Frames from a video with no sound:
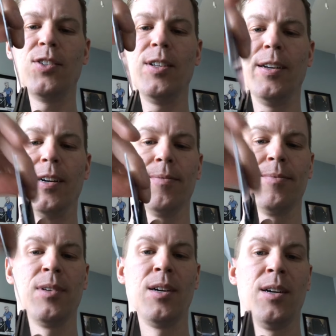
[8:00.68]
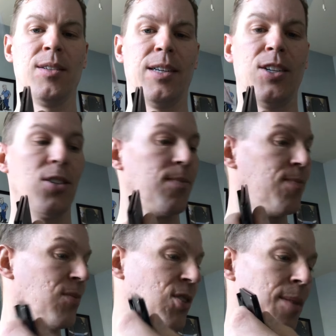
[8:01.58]
in there. They just
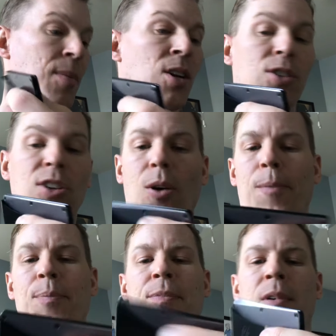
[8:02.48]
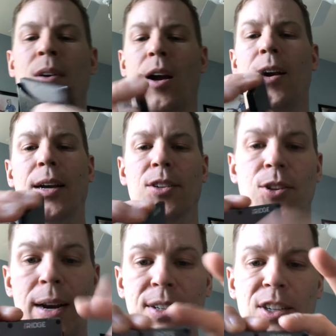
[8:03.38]
snip. So, all right, so
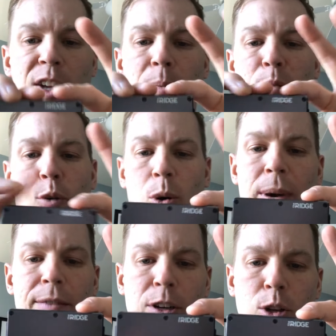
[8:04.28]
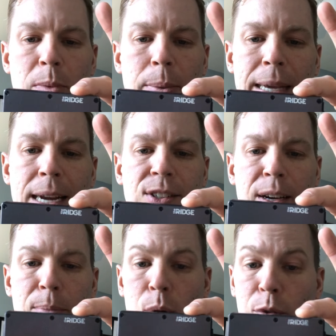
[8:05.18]
as I said before, we have an aluminum
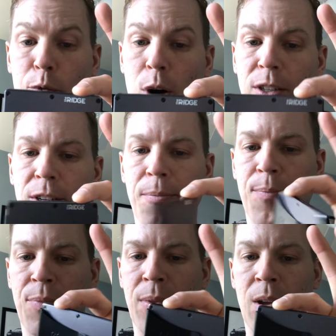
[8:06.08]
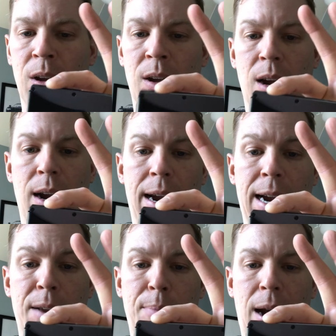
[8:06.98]
casing, both front
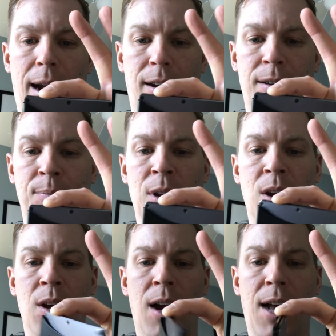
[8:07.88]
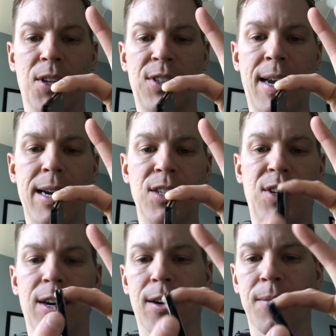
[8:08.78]
and back. On the sides
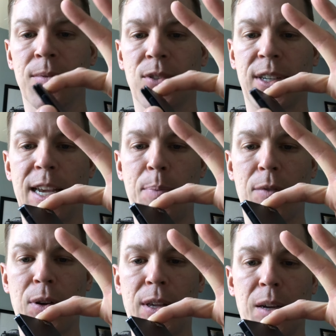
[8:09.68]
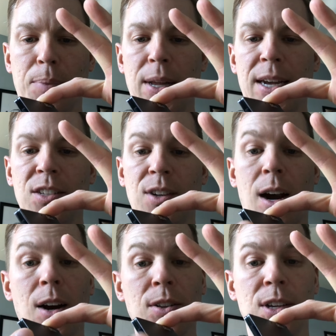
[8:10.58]
here, to keep everything in place,
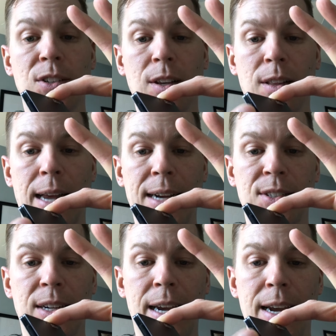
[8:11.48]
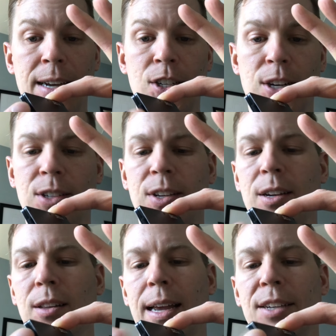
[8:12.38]
are these elastic edges and
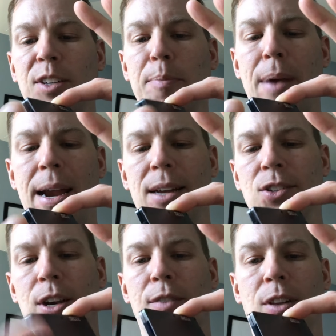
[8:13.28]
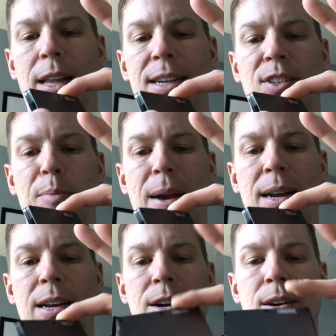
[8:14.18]
elastic bands. You have an elastic
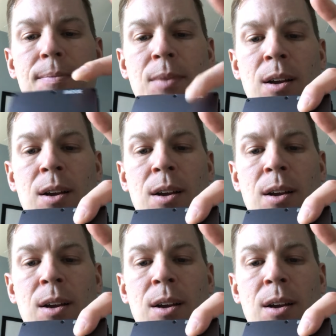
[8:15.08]
band here,